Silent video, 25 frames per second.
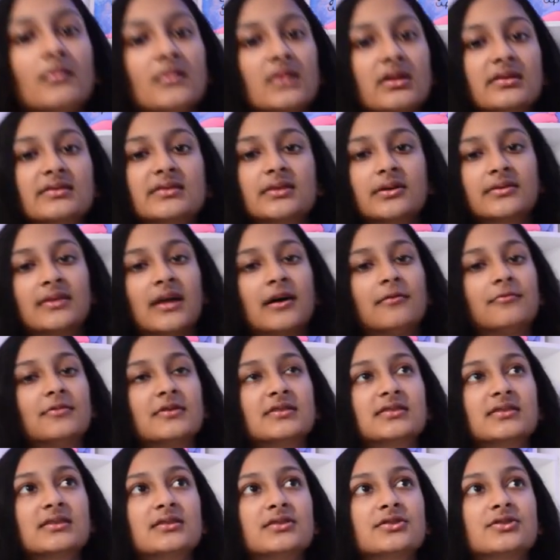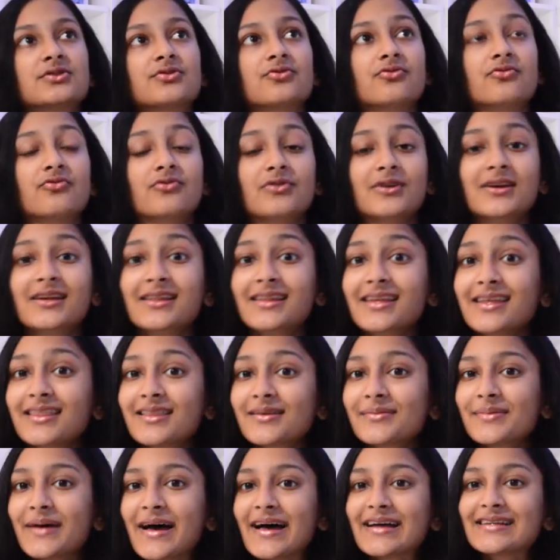So that wasn't really
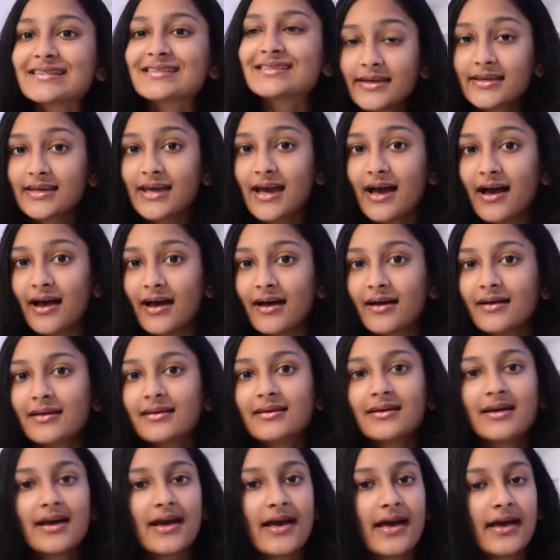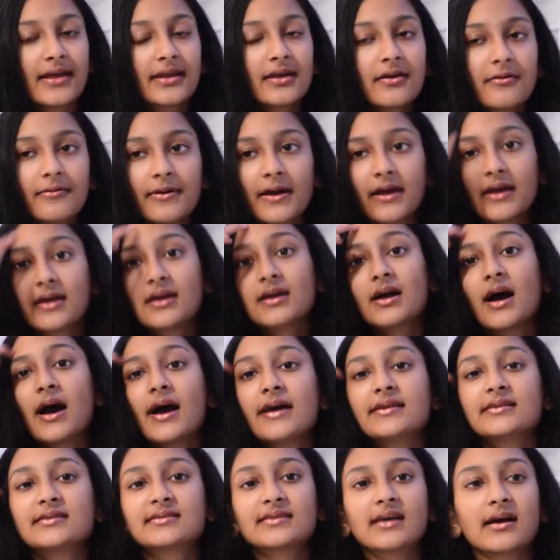the best. Yeah. Anyway,
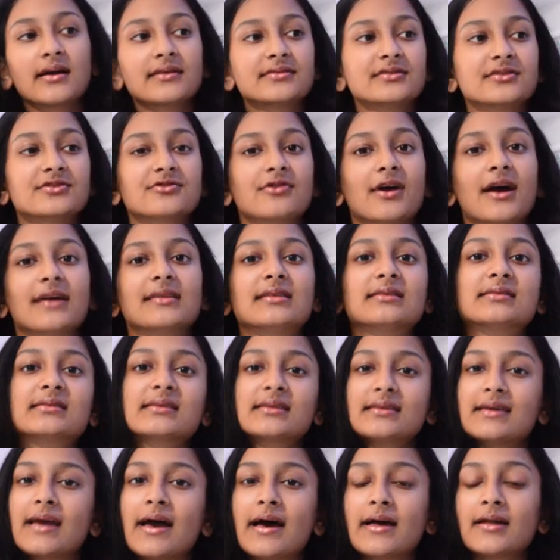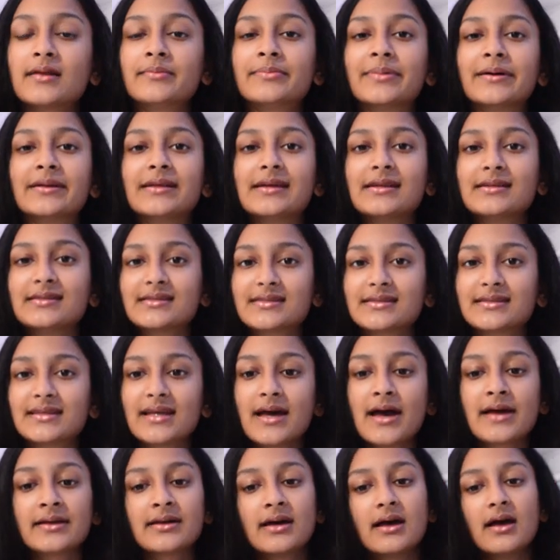I decided to try this again, but
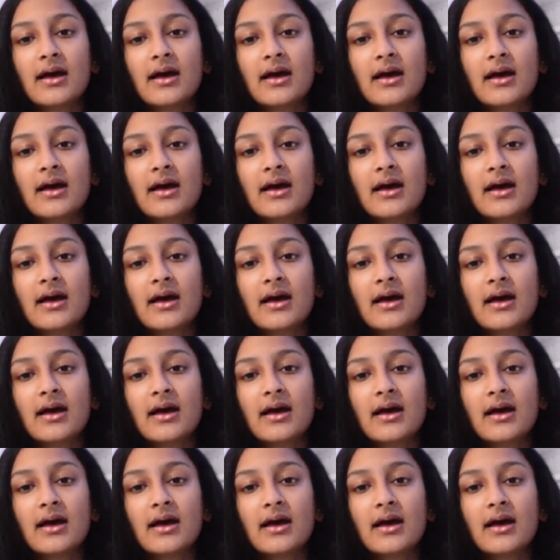instead